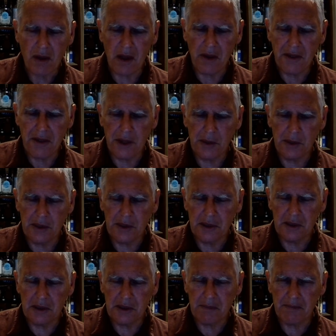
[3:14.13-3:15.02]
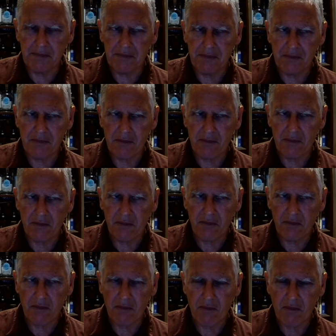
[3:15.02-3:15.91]
There is
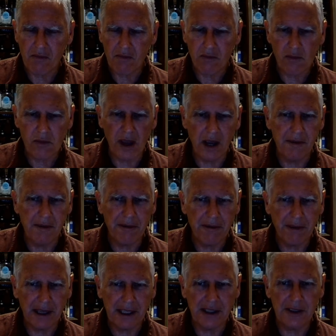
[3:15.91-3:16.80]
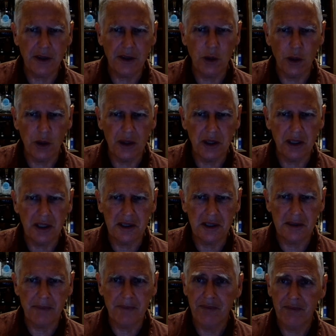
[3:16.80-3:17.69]
a faint
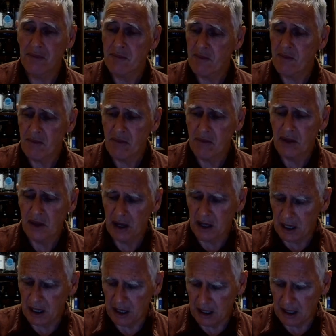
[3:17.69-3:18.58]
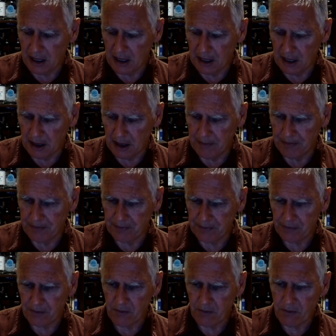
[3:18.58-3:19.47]
earthiness.
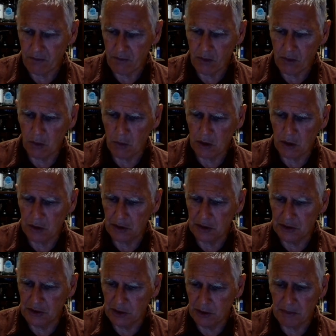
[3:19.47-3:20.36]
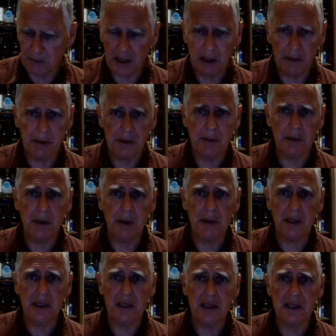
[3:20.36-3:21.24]
What could not be helping my
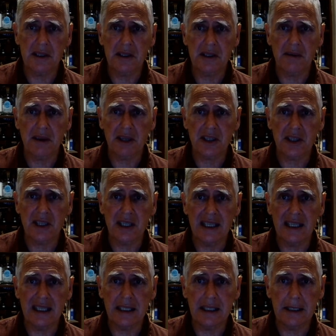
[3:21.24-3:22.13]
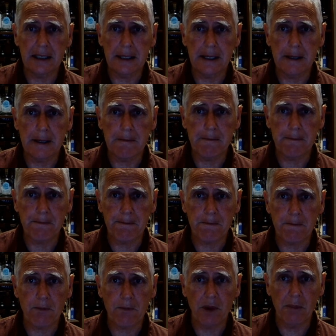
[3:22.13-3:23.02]
palate is that I've actually eaten
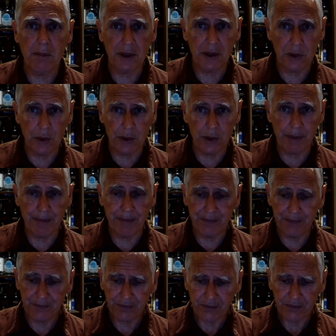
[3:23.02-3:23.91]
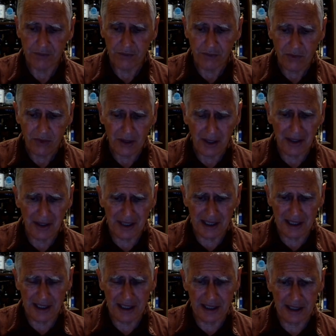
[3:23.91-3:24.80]
bagura,
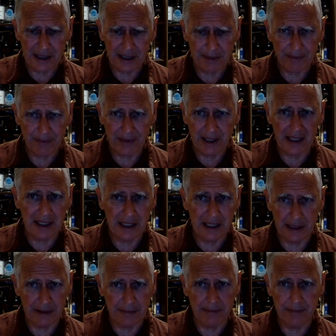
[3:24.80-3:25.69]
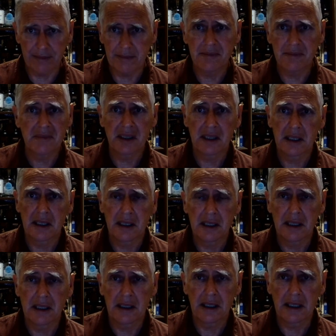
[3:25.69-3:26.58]
the Indian
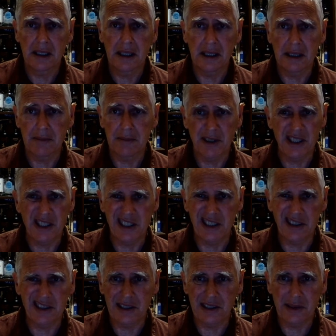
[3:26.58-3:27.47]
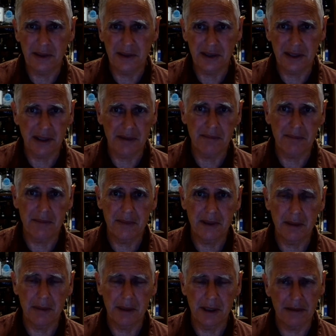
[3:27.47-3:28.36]
veggies and dosa.
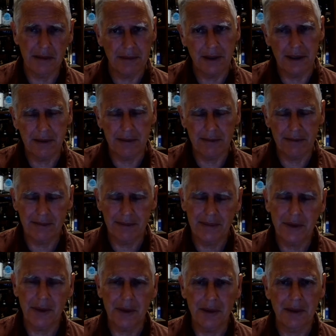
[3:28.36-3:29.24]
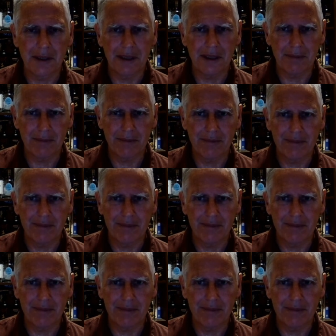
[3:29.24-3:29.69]
In